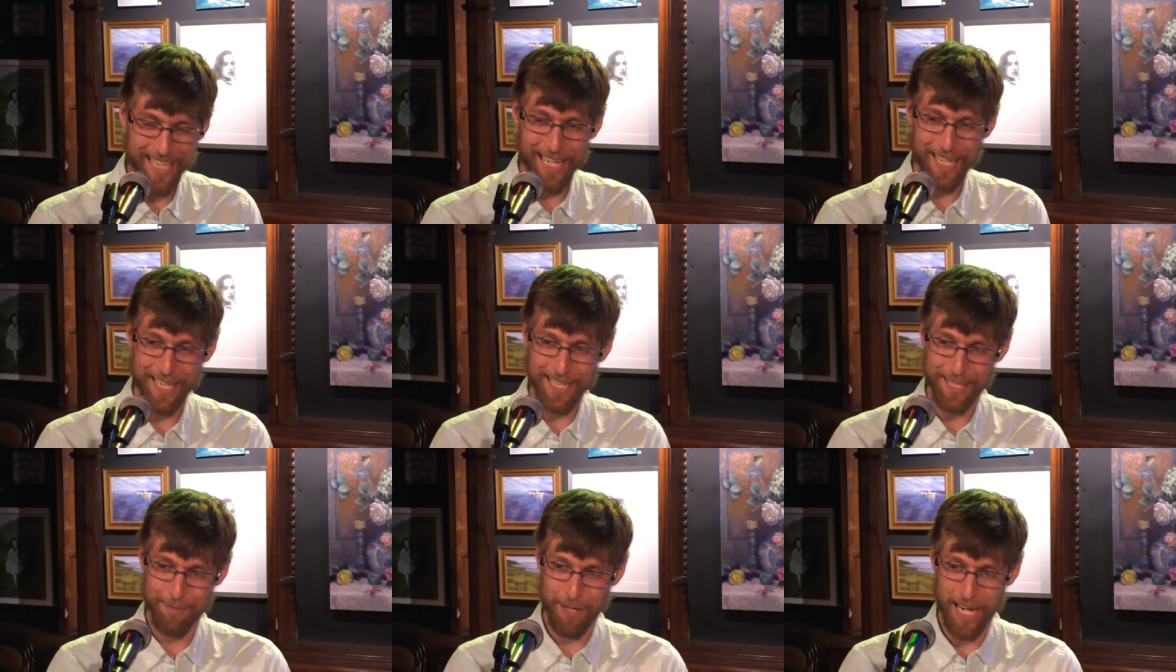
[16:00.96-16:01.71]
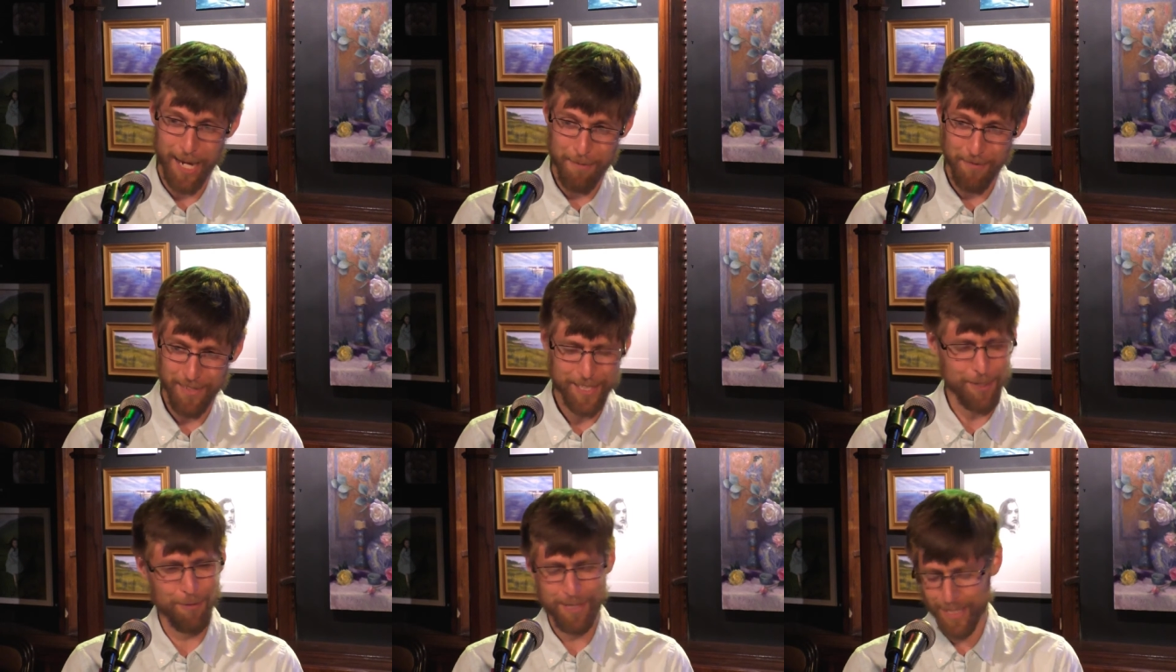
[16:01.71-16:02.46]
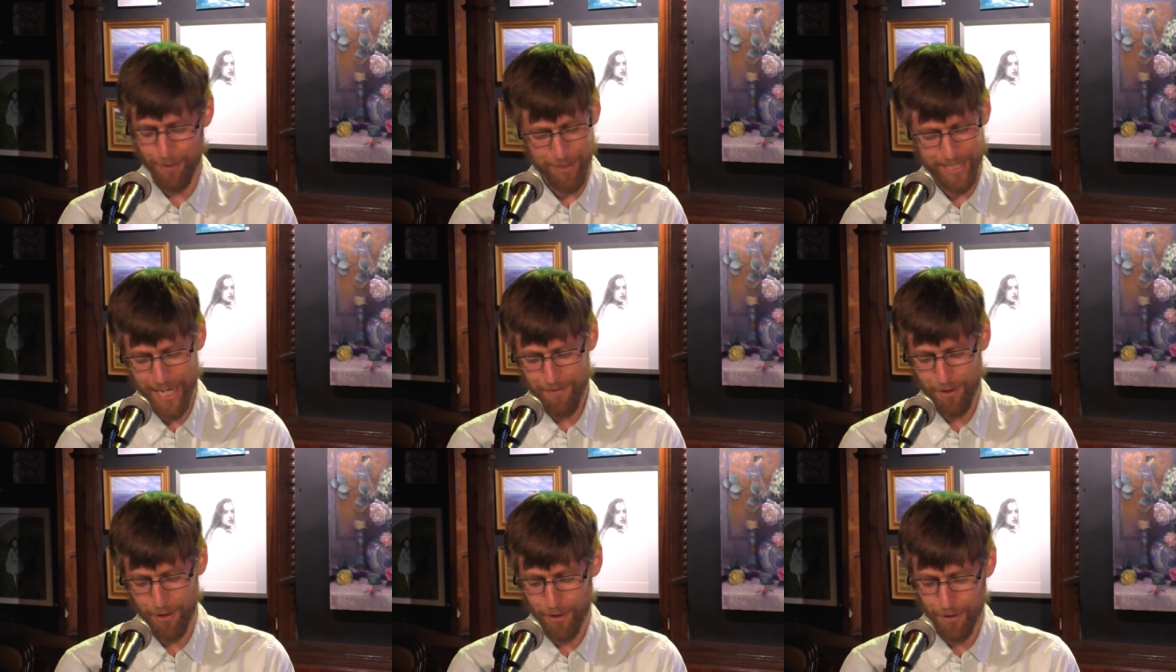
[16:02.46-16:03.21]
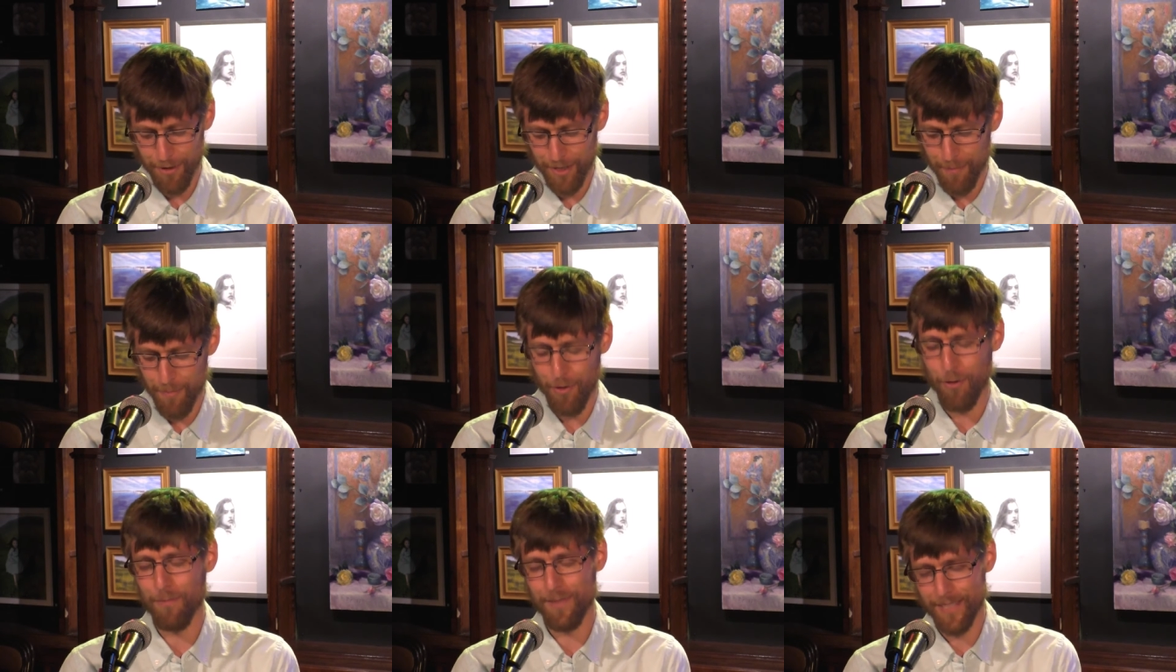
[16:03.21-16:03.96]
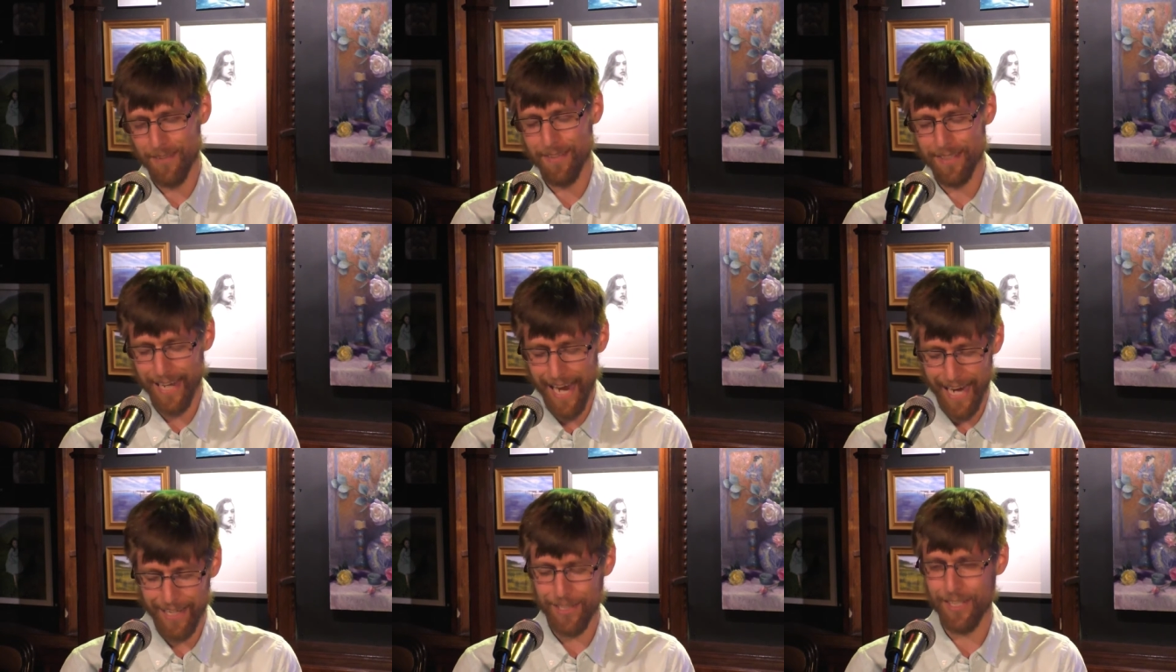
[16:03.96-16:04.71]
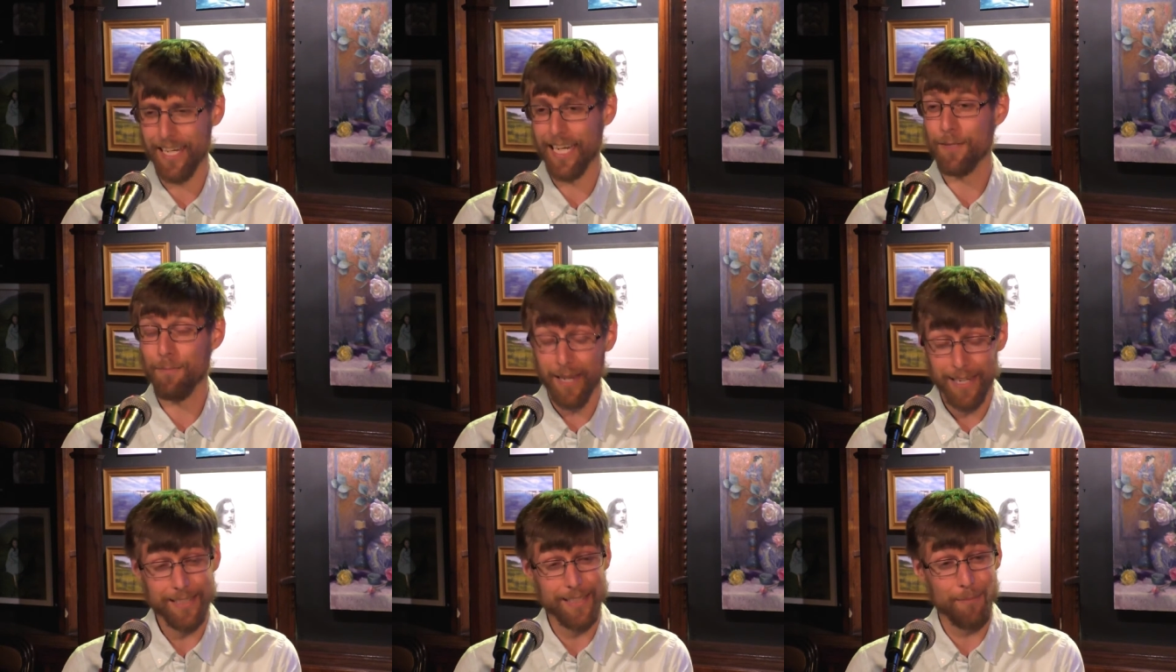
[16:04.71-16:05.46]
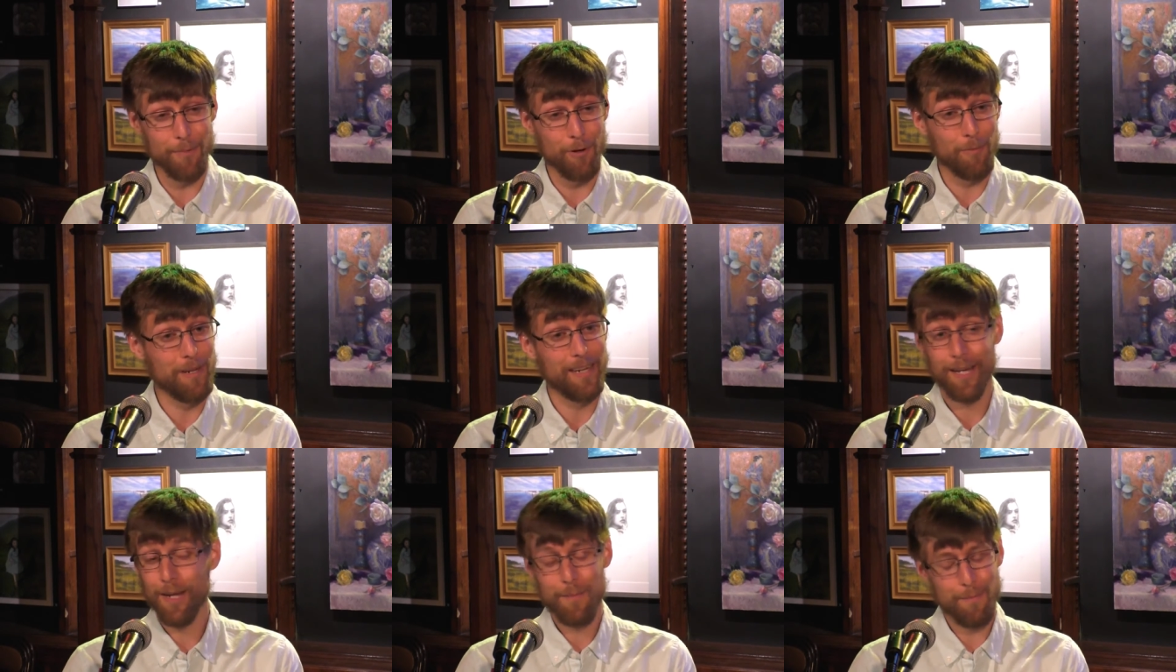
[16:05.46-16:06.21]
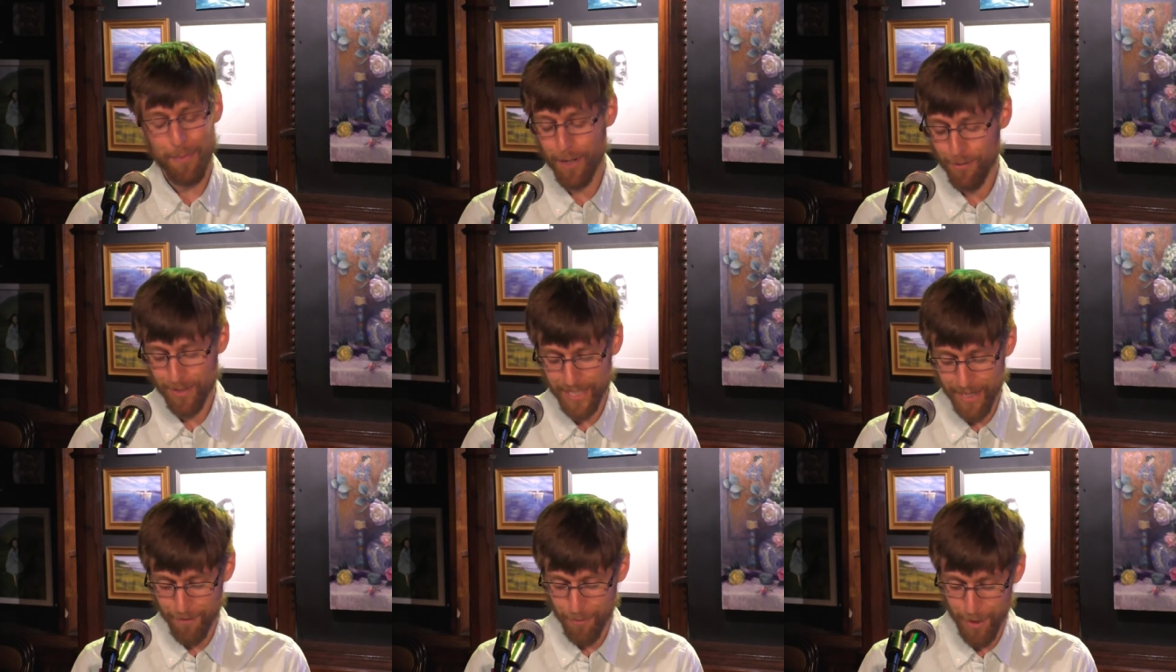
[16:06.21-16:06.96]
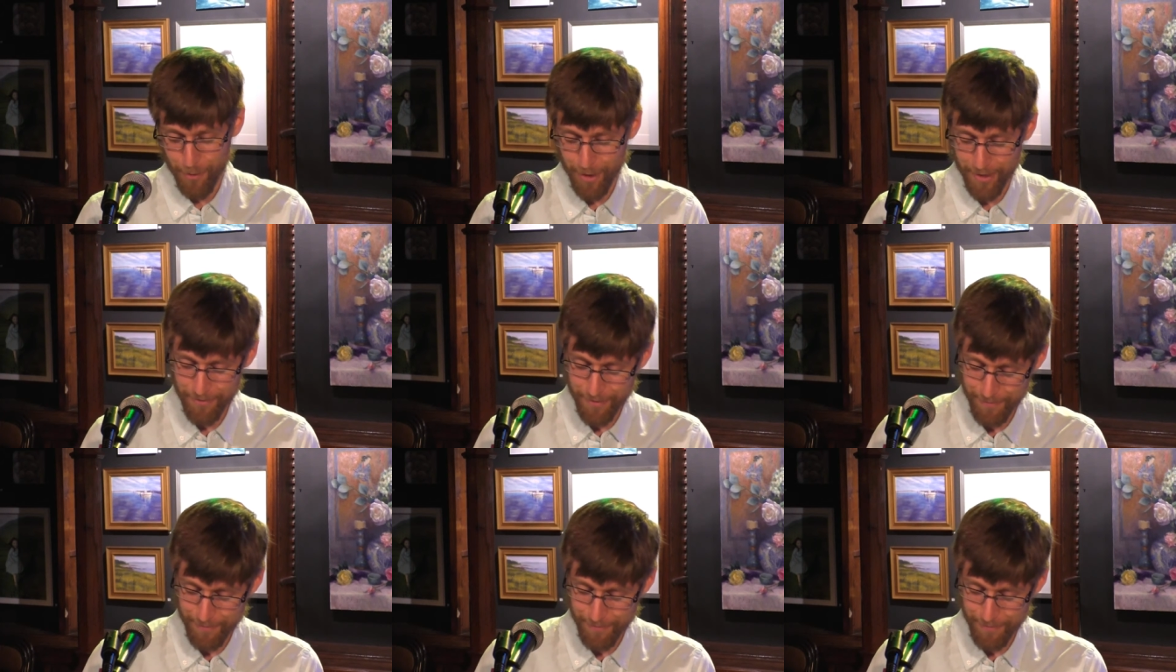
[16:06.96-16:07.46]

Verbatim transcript: and this is what came of it. So it was, it was never her in the poem. So this action takes place in the poem, but it was never my wife.